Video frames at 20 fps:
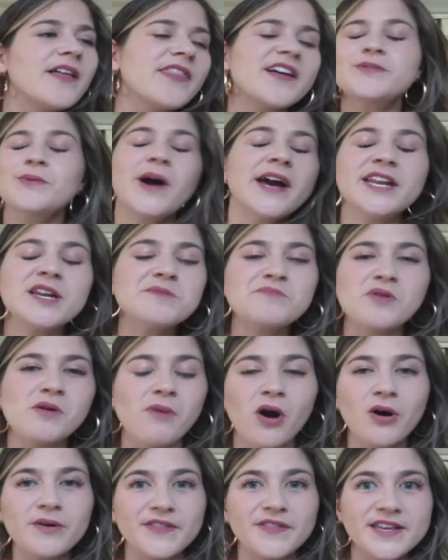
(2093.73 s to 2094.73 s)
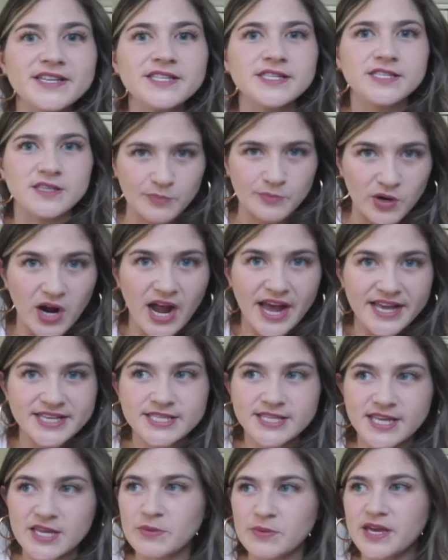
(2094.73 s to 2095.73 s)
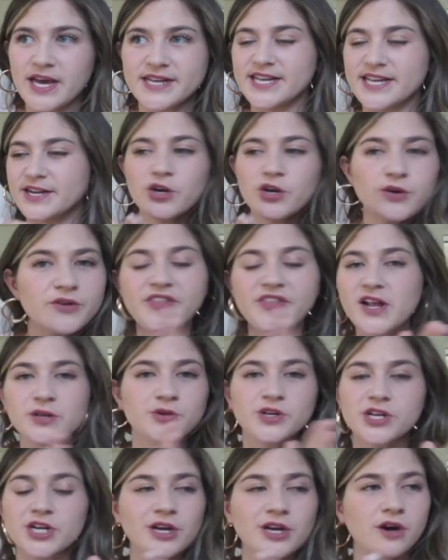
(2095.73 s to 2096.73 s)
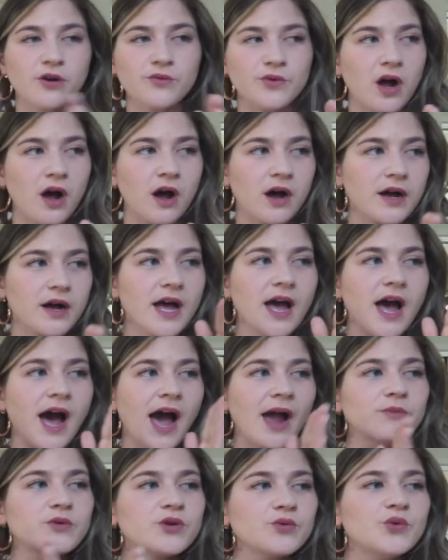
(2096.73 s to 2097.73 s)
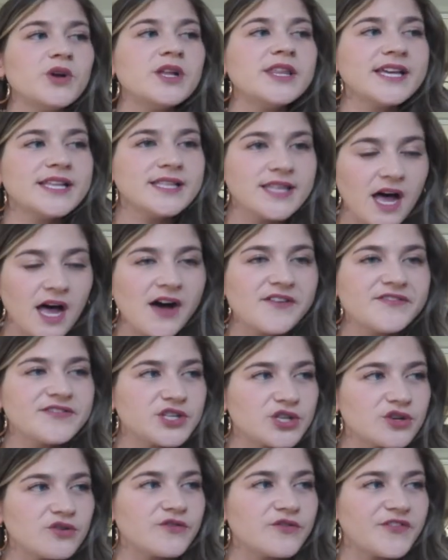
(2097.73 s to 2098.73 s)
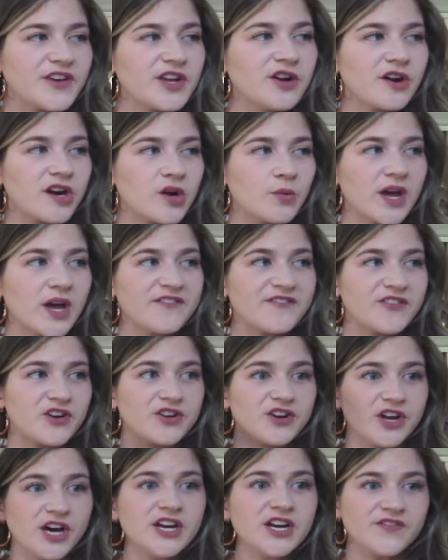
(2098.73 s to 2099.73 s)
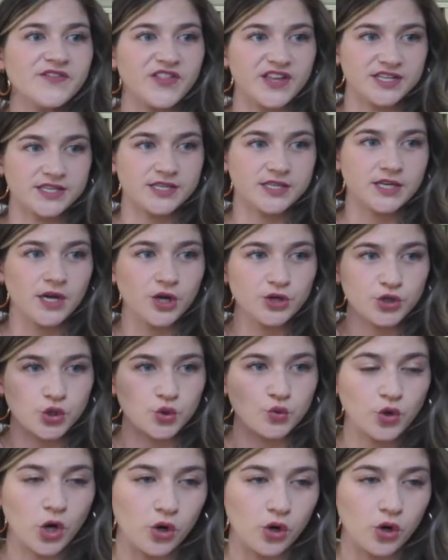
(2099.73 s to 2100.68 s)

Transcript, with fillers: that's why I didn't promote this surprise thing, because I know things were going to go wrong. I would really love to figure out a way for none of this to